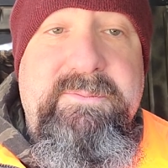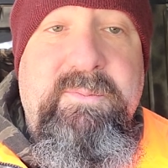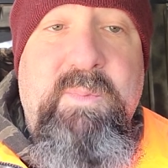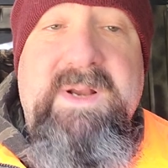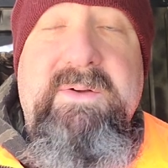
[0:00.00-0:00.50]

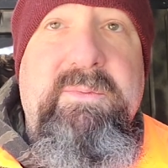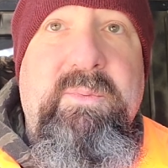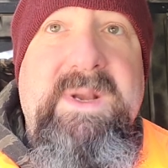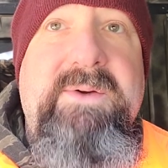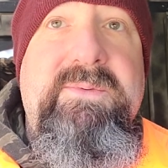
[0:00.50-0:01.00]
We
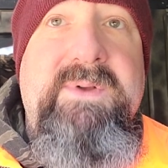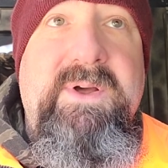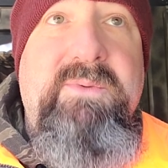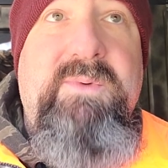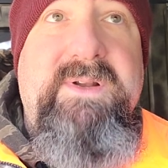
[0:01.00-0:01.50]
don't
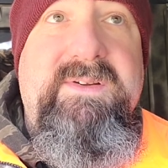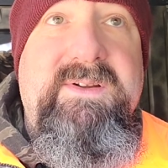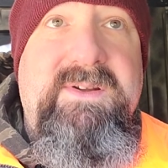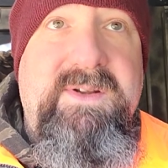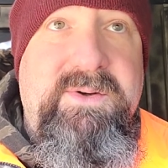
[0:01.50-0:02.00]
know what to
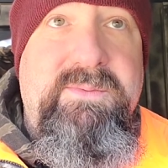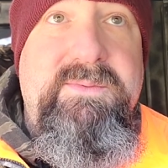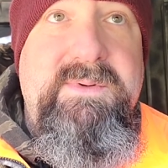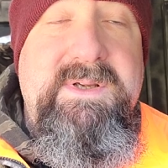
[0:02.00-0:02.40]
do.